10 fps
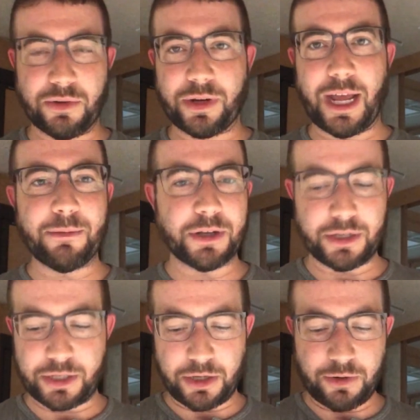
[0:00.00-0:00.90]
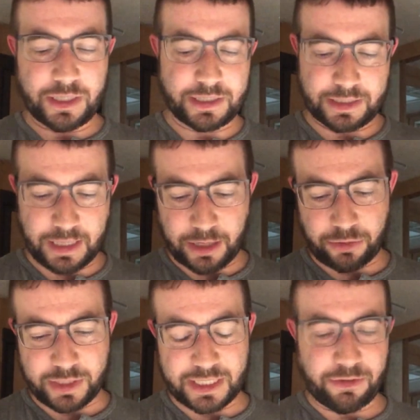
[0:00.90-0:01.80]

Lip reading: So what I'm going to do is, instead of